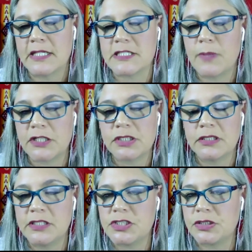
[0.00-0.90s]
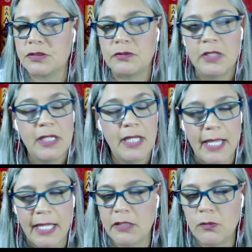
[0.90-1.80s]
especially to
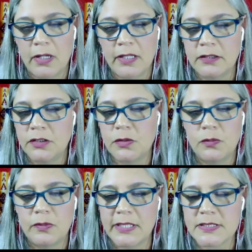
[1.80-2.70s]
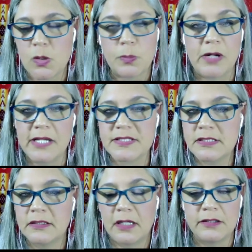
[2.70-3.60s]
anyone who is
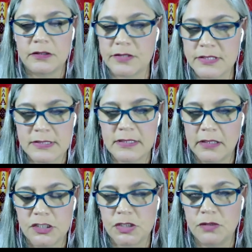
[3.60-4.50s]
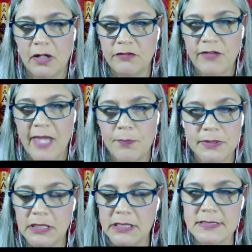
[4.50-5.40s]
oppressed under this issue of
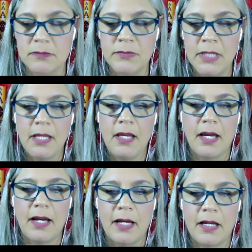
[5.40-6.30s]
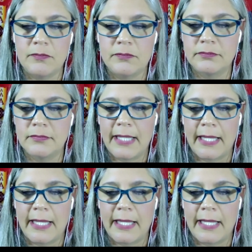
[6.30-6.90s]
capitalism and